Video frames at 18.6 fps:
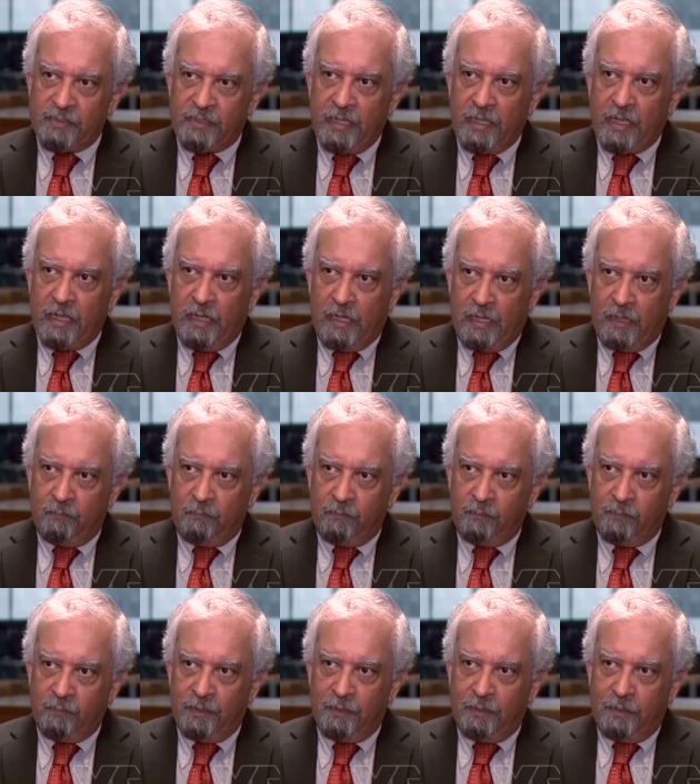Please stay
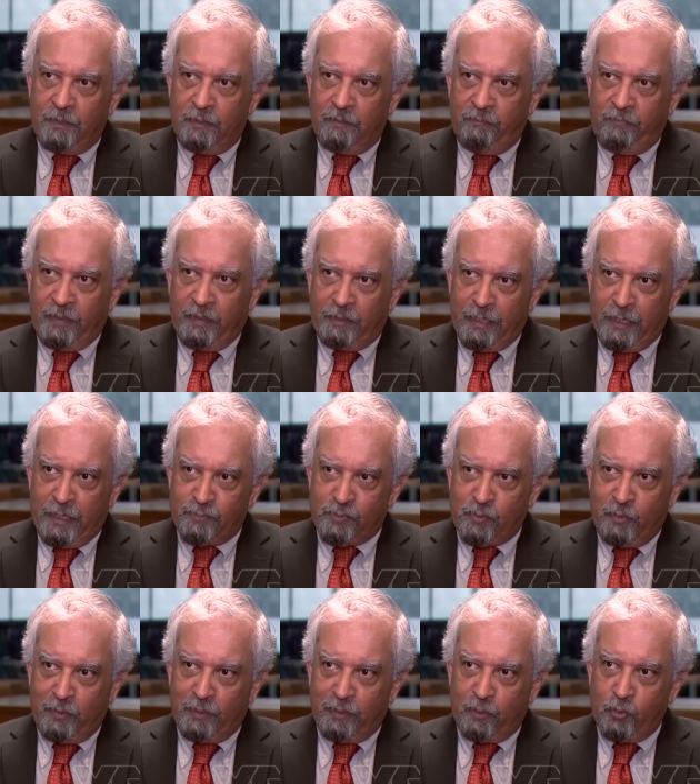calm. Vietnam's
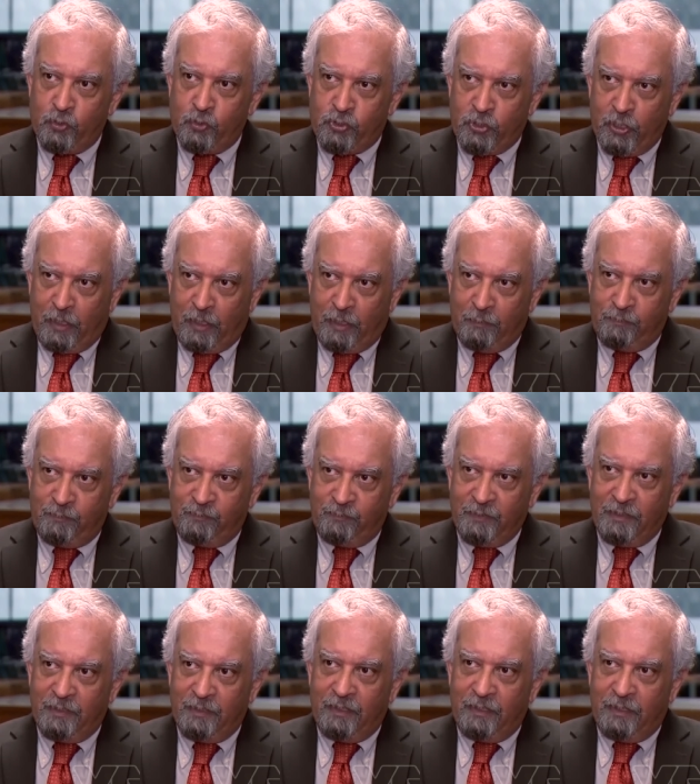doing a good job.
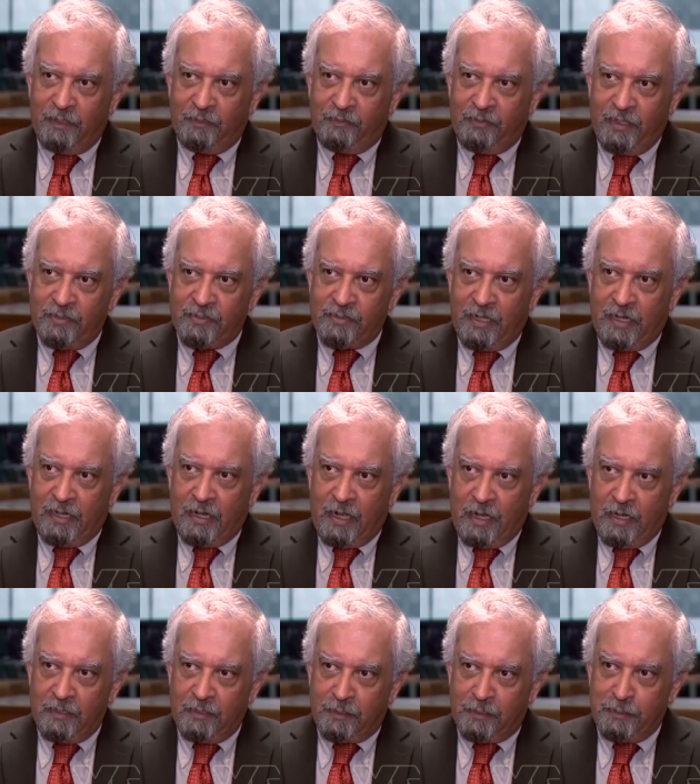Things are
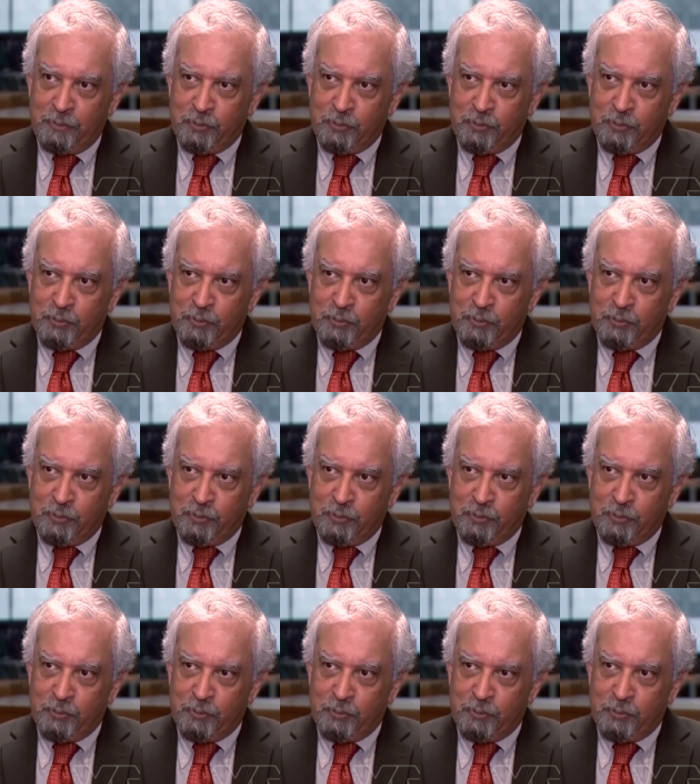under